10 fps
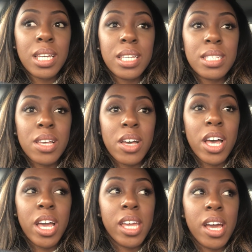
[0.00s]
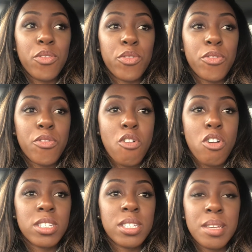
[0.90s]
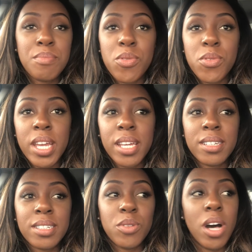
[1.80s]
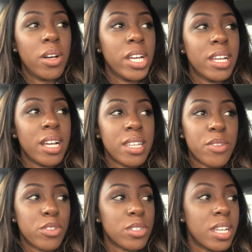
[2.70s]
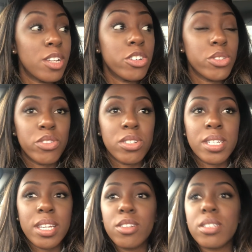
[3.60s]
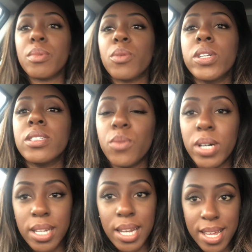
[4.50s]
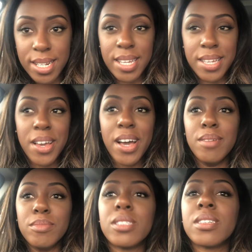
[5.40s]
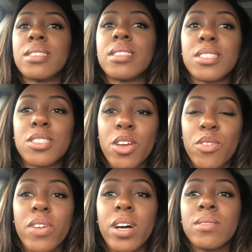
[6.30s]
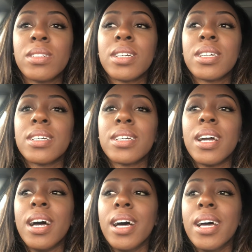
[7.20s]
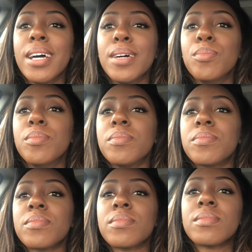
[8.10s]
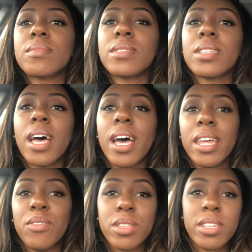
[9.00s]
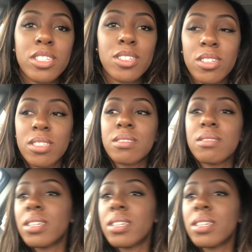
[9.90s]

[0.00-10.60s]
It's a frosty morning. Well, I say frosty, it looks frosty. It looks a bit winter wonderlandy, just because the snow fell, and everything just looks